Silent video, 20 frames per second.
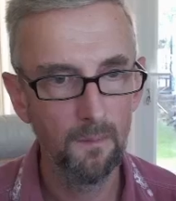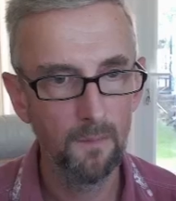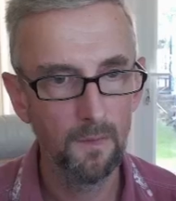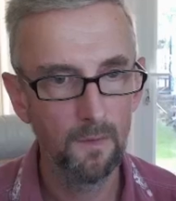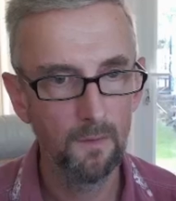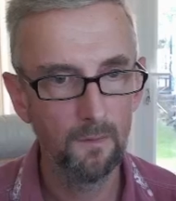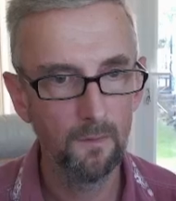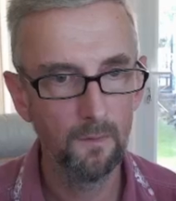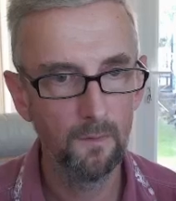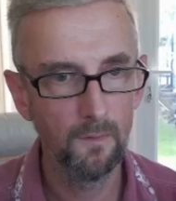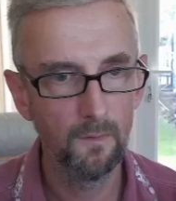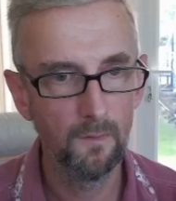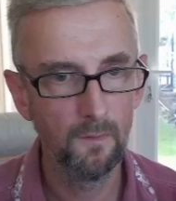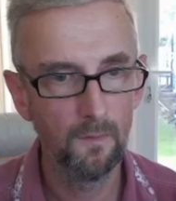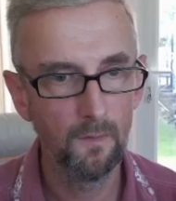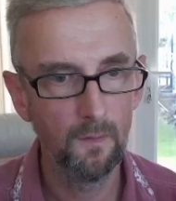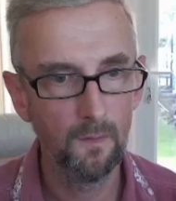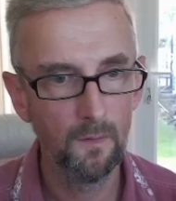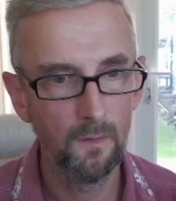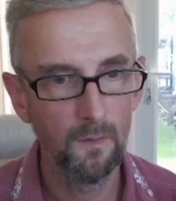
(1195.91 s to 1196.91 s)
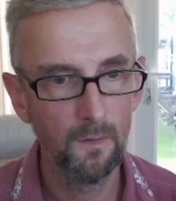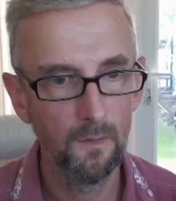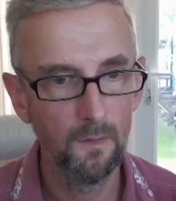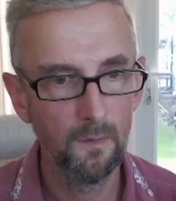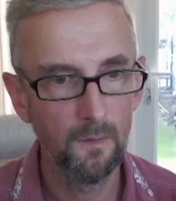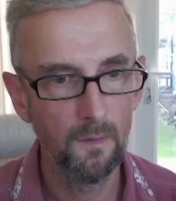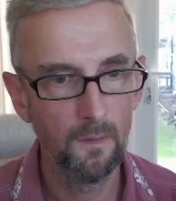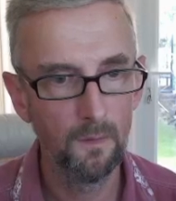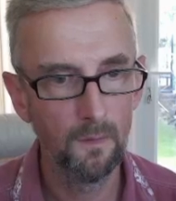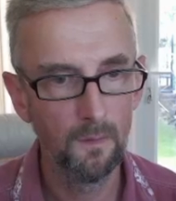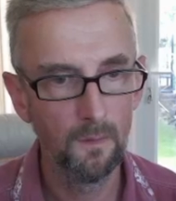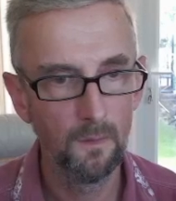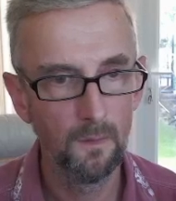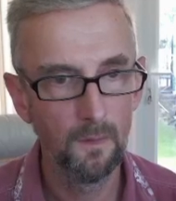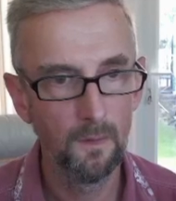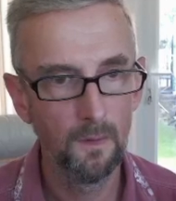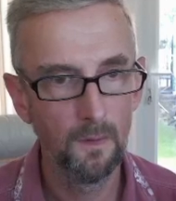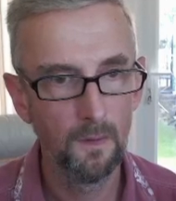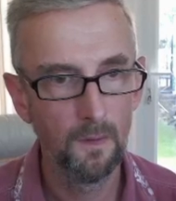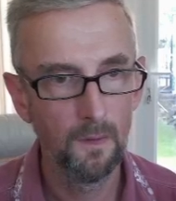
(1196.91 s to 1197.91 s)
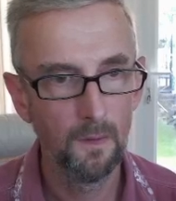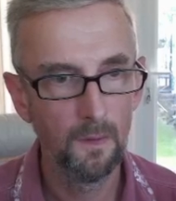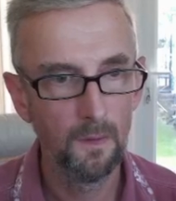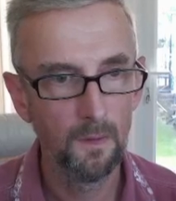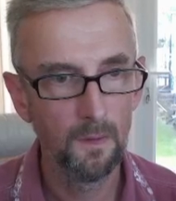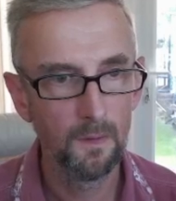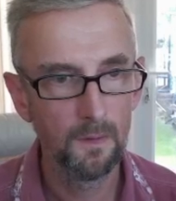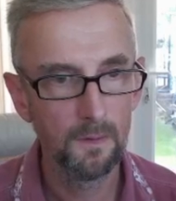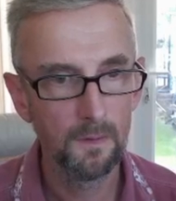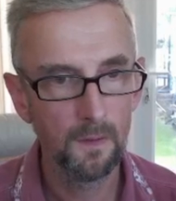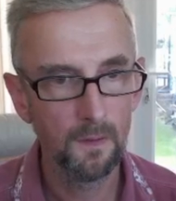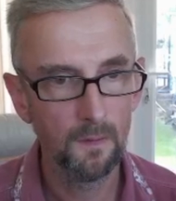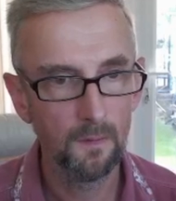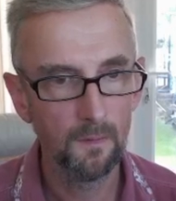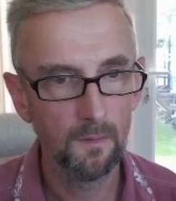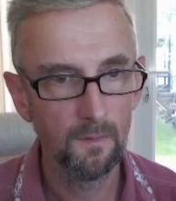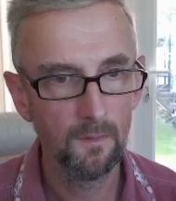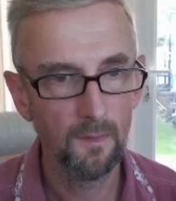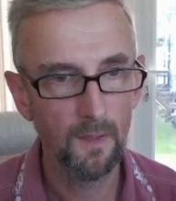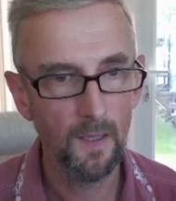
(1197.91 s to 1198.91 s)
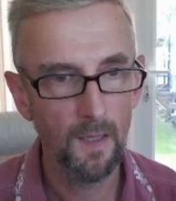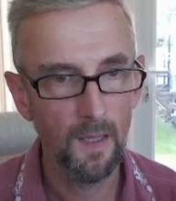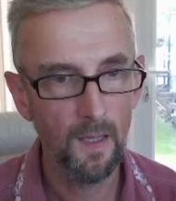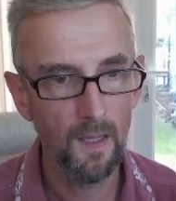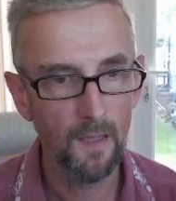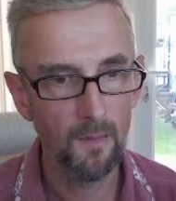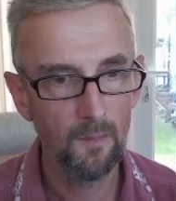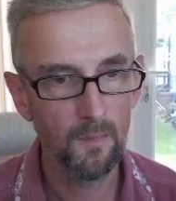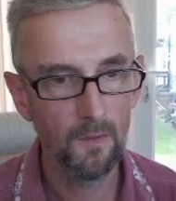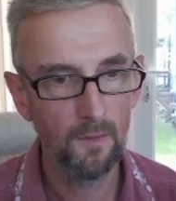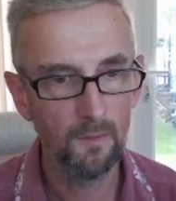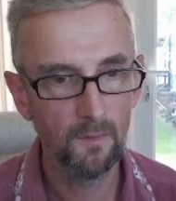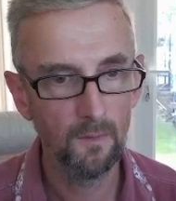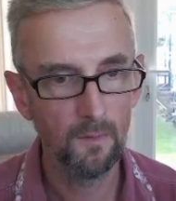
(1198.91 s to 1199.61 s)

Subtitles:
motor 2, channel 10, motor